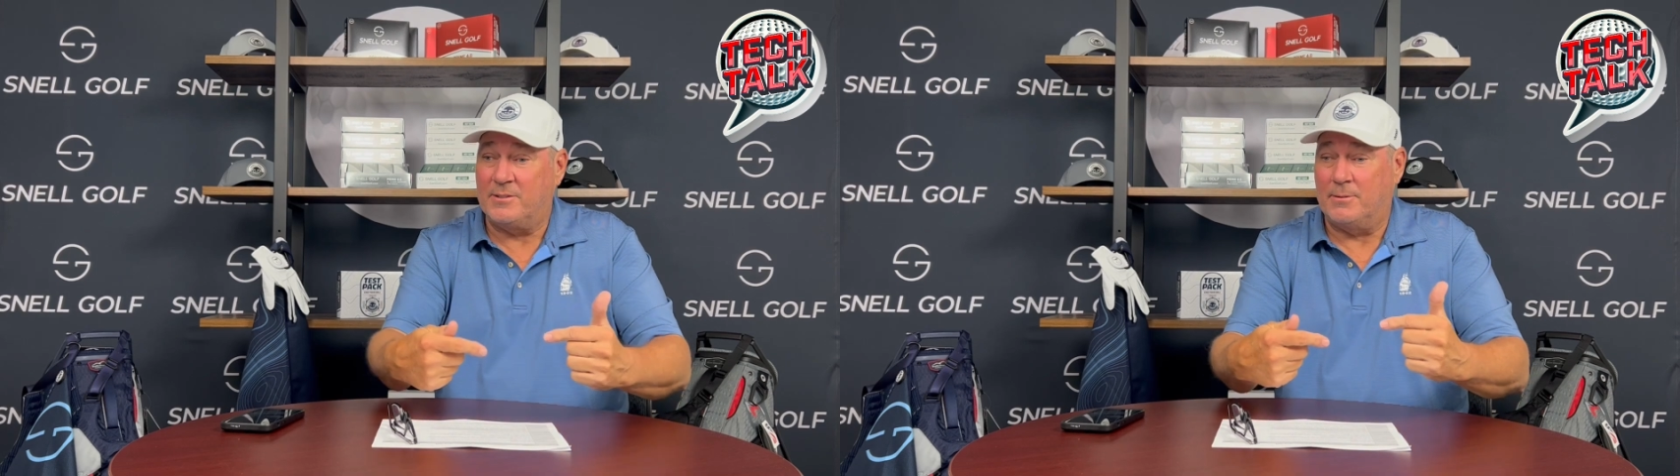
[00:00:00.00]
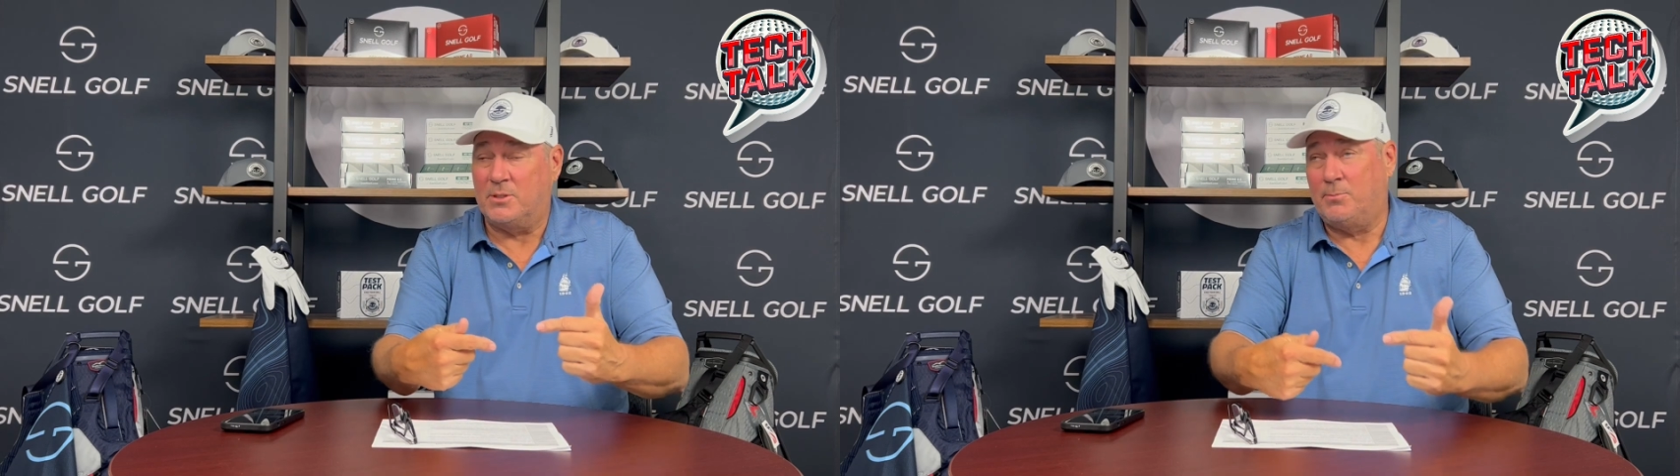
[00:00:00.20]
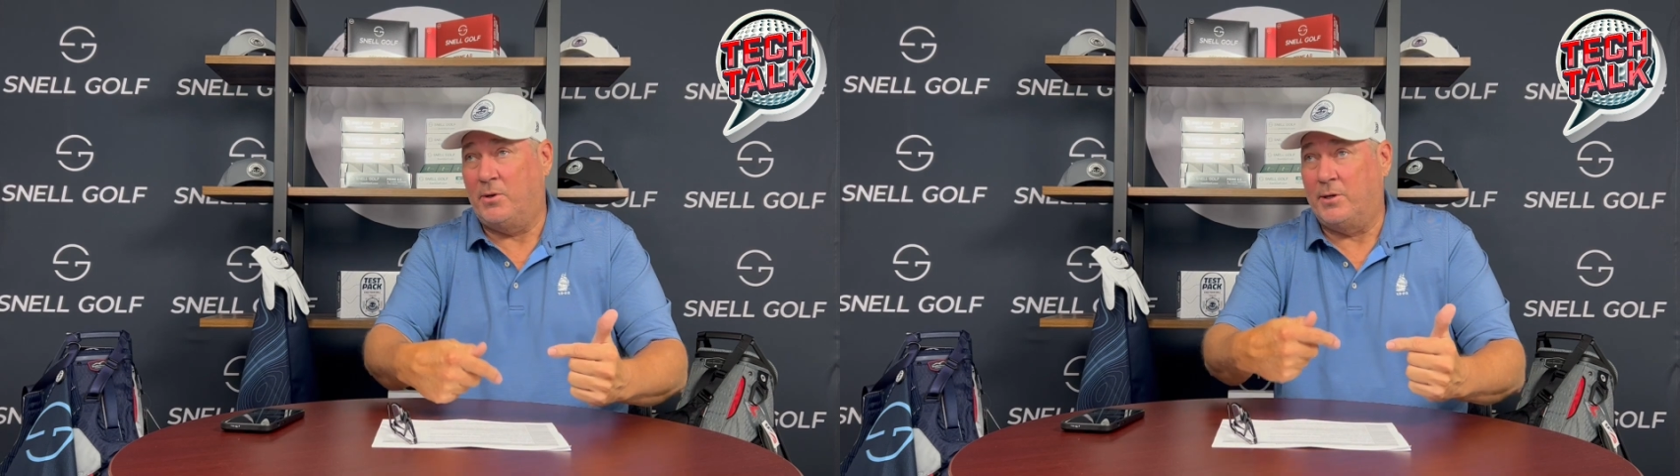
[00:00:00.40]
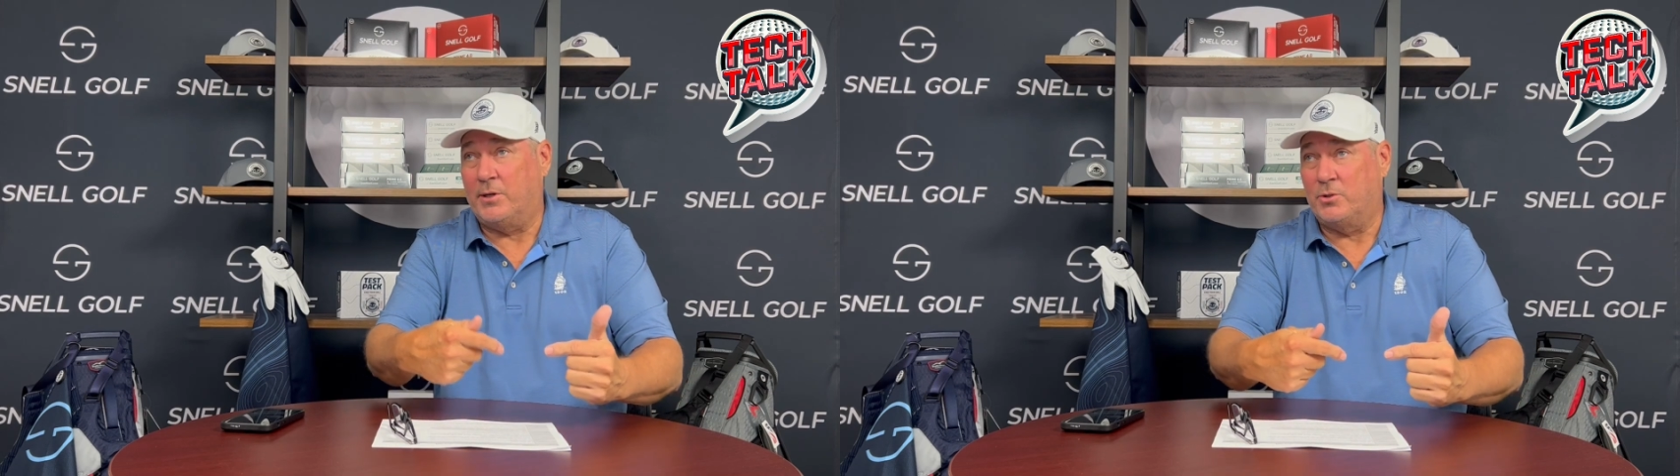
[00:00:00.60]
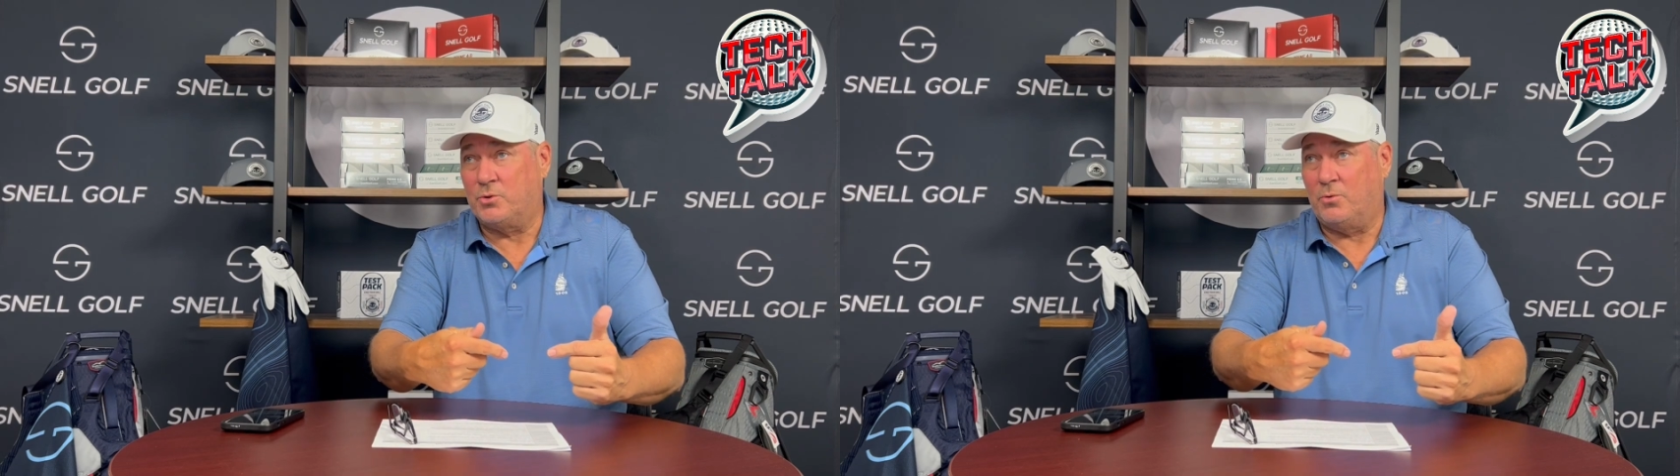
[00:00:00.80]
some spin and
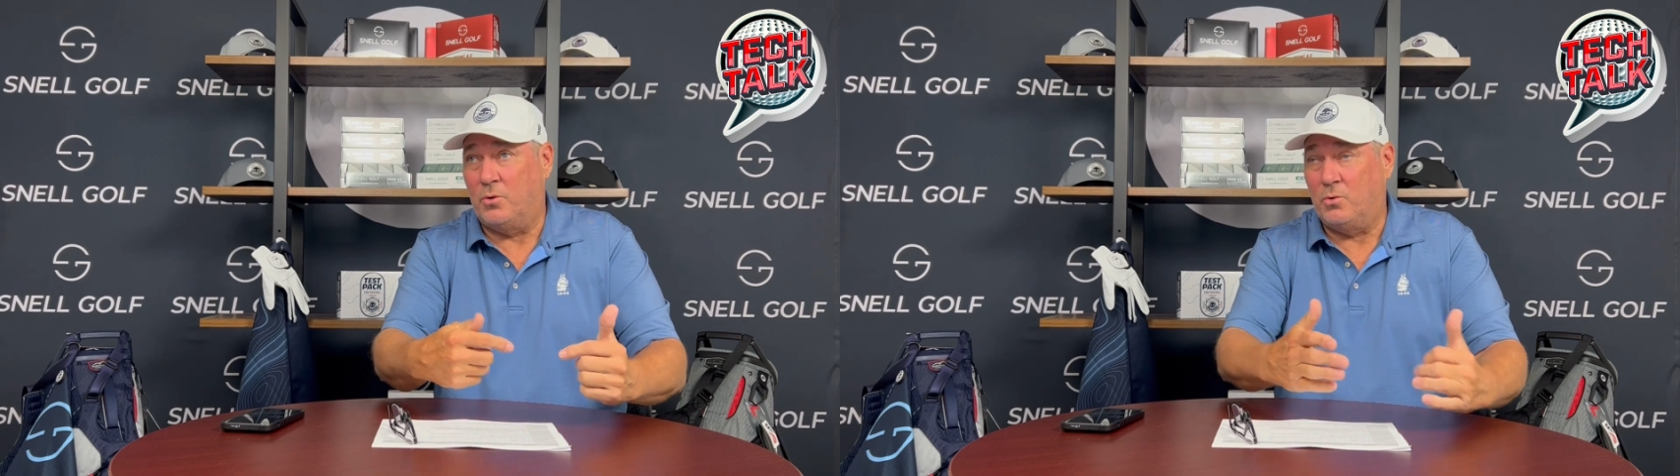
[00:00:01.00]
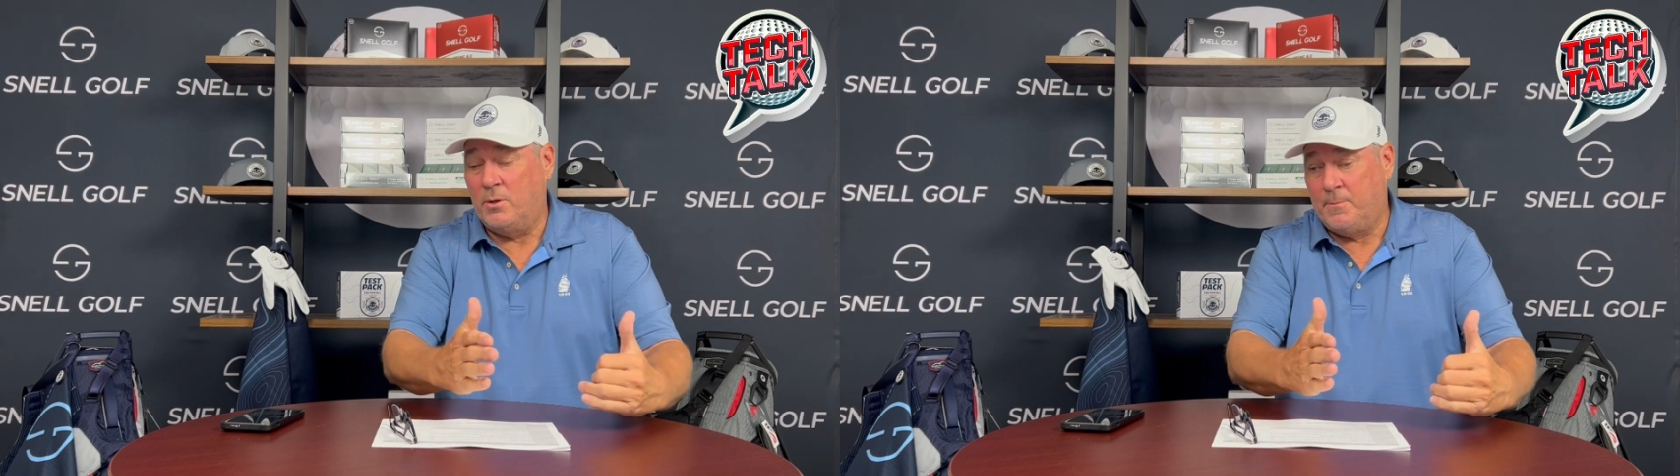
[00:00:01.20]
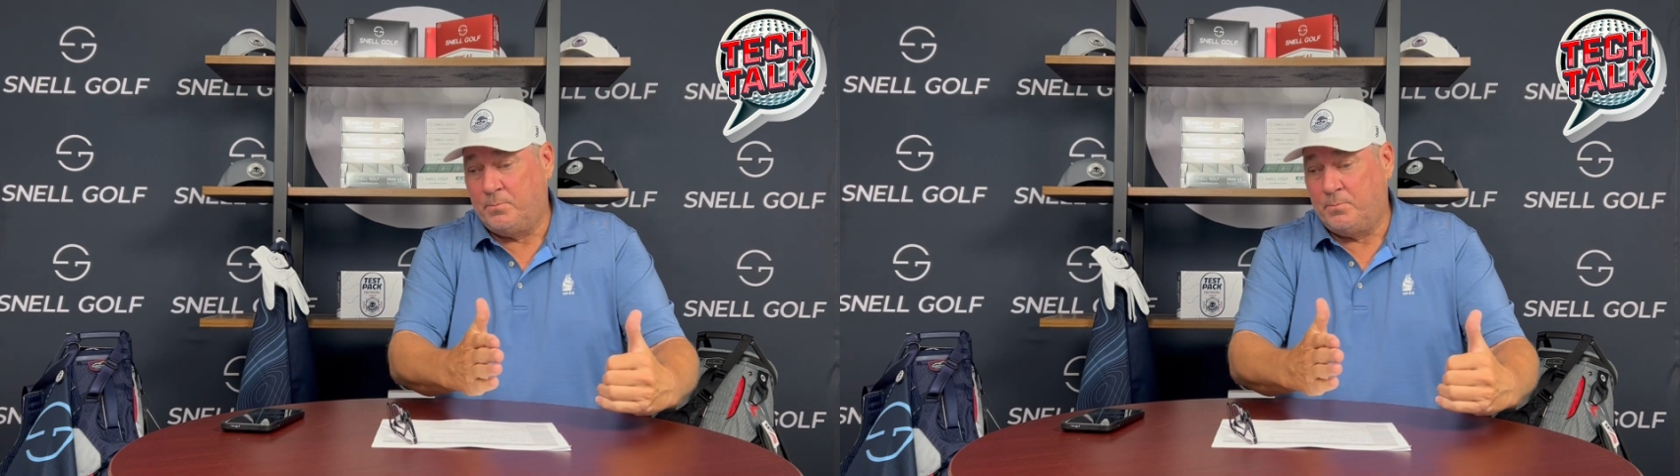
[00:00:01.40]
control.